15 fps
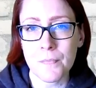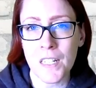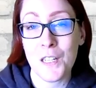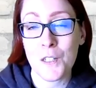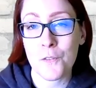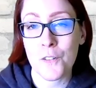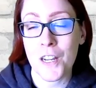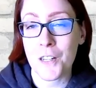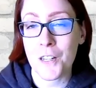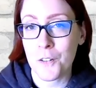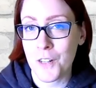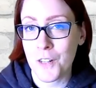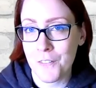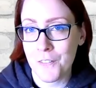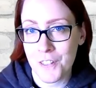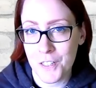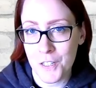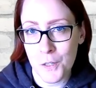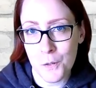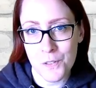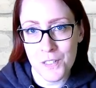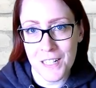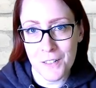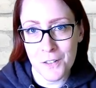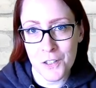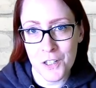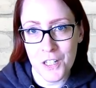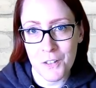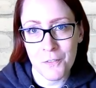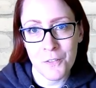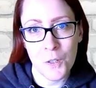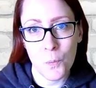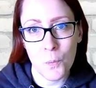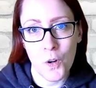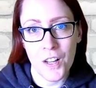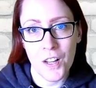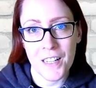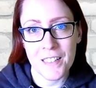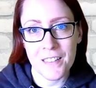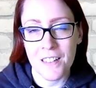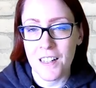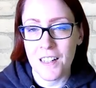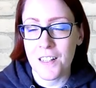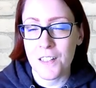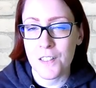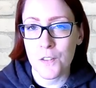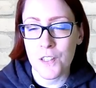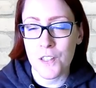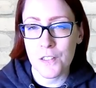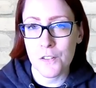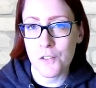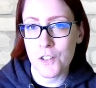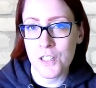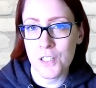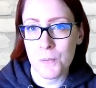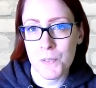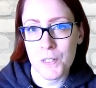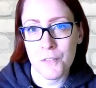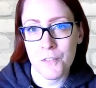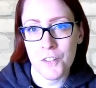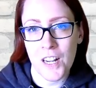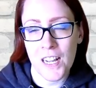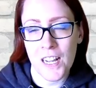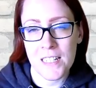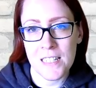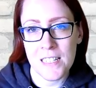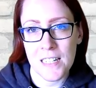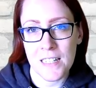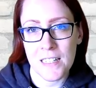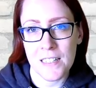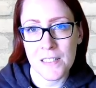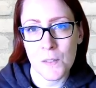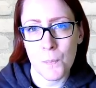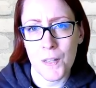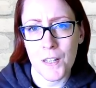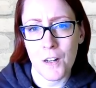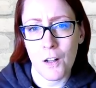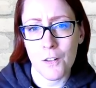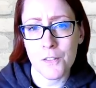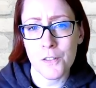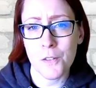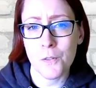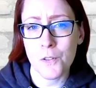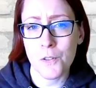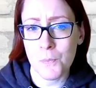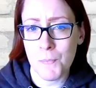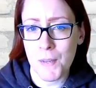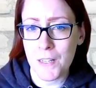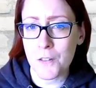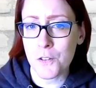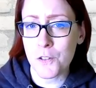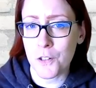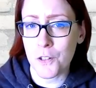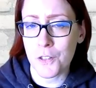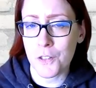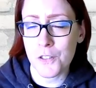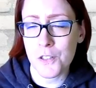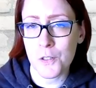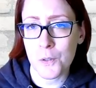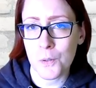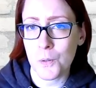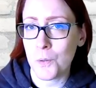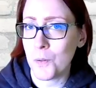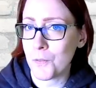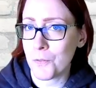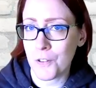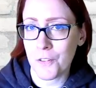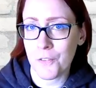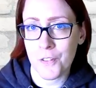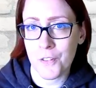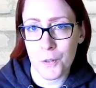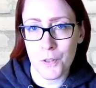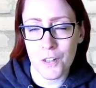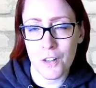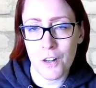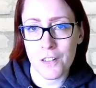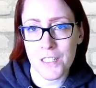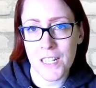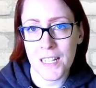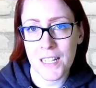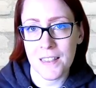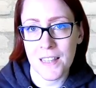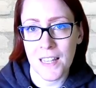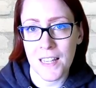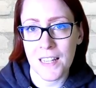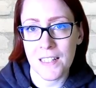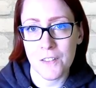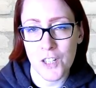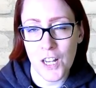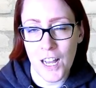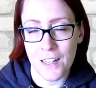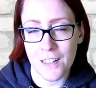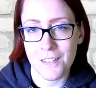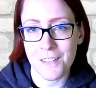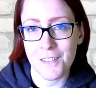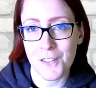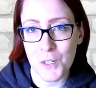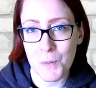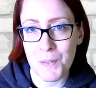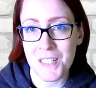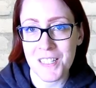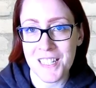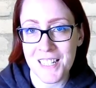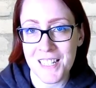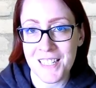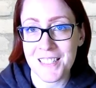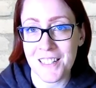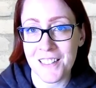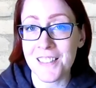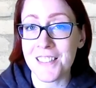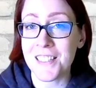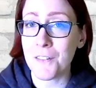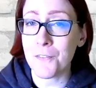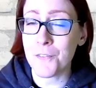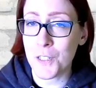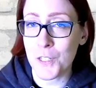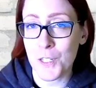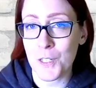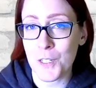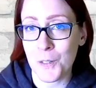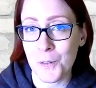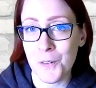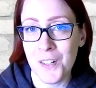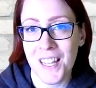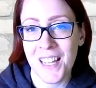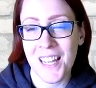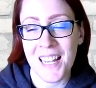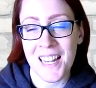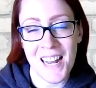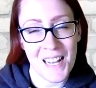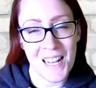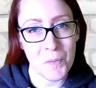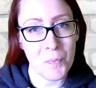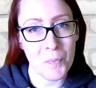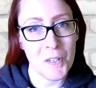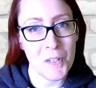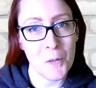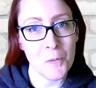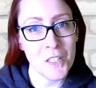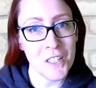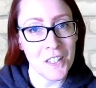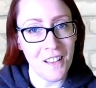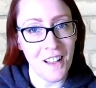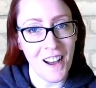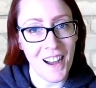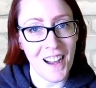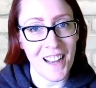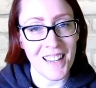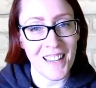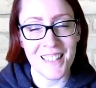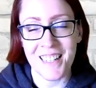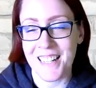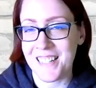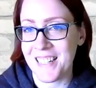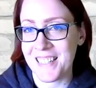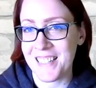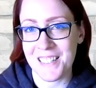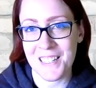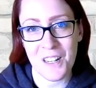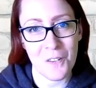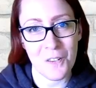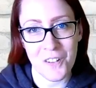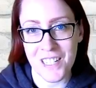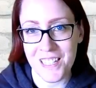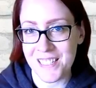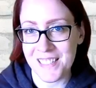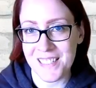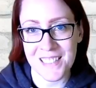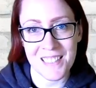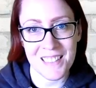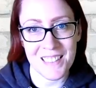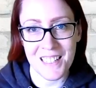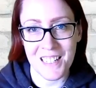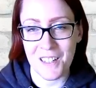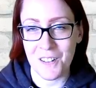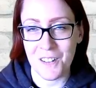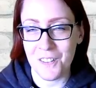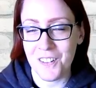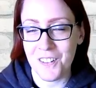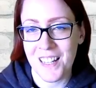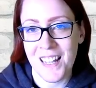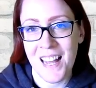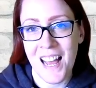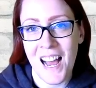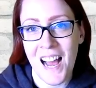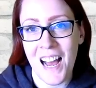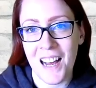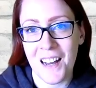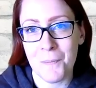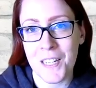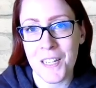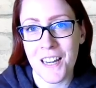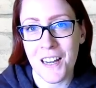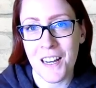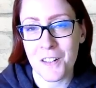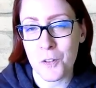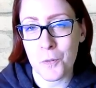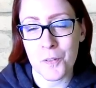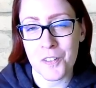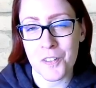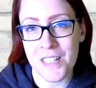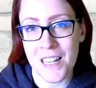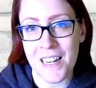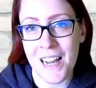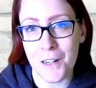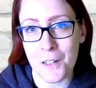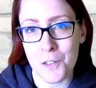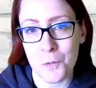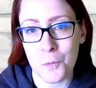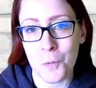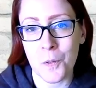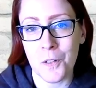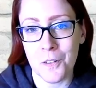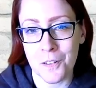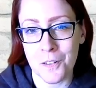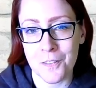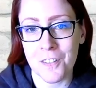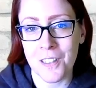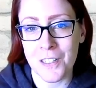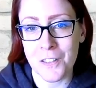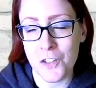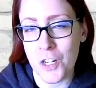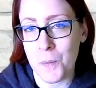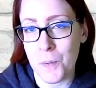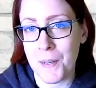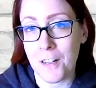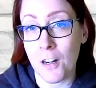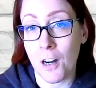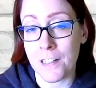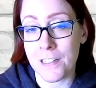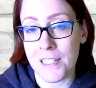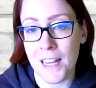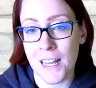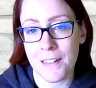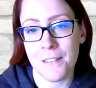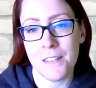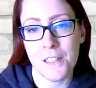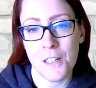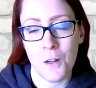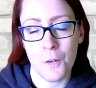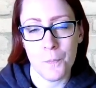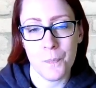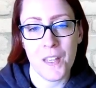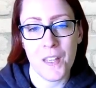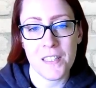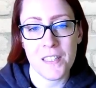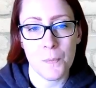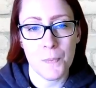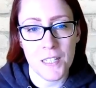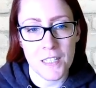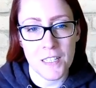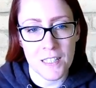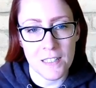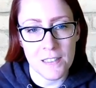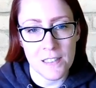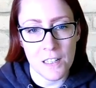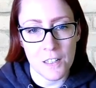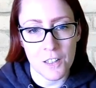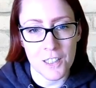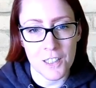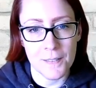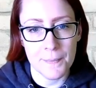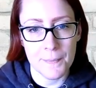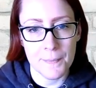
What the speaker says: You can write your own FAQ section if you want. So these are just some different ideas, but also just make sure to review the content that ChatGPT does give to you. It has been known to lie. It doesn't always, be 100% actual legitimate content. So that's something to consider.